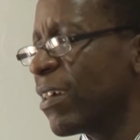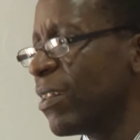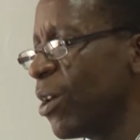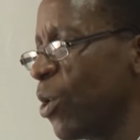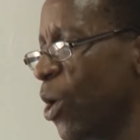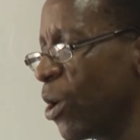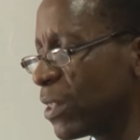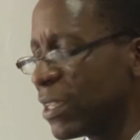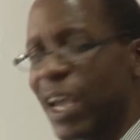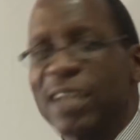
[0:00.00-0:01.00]
Now, all
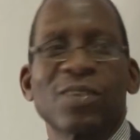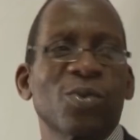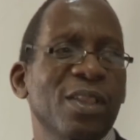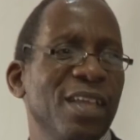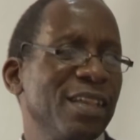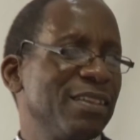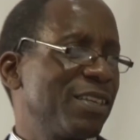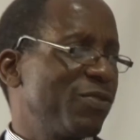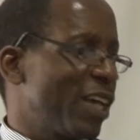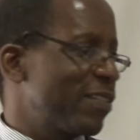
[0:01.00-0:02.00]
the judges were there, the
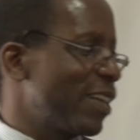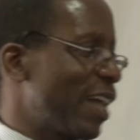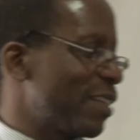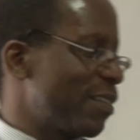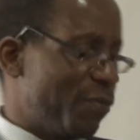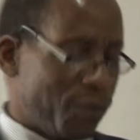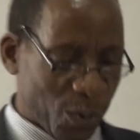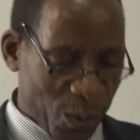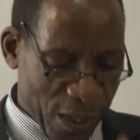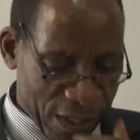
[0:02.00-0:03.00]
chief justice and others. A
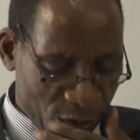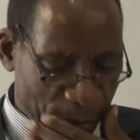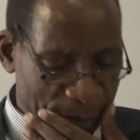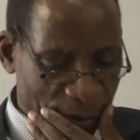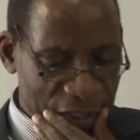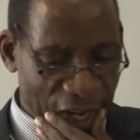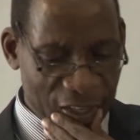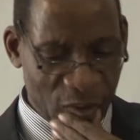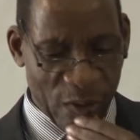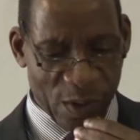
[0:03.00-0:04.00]
few Supreme Court
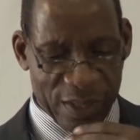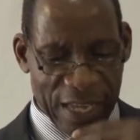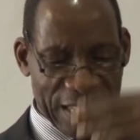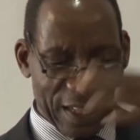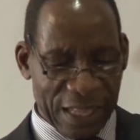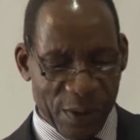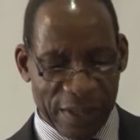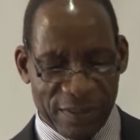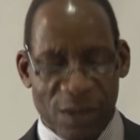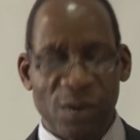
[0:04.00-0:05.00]
judges were not there. I think they were
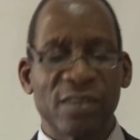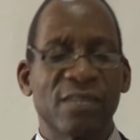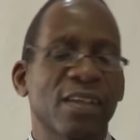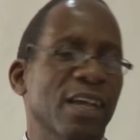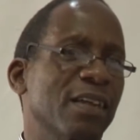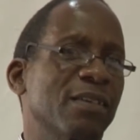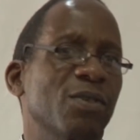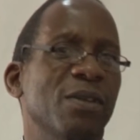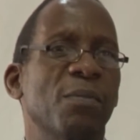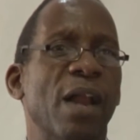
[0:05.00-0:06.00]
still on second
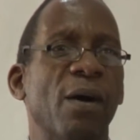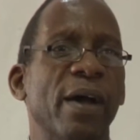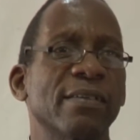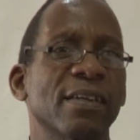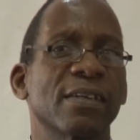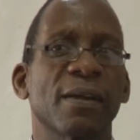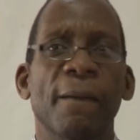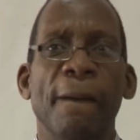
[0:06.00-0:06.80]
in Blower, etc.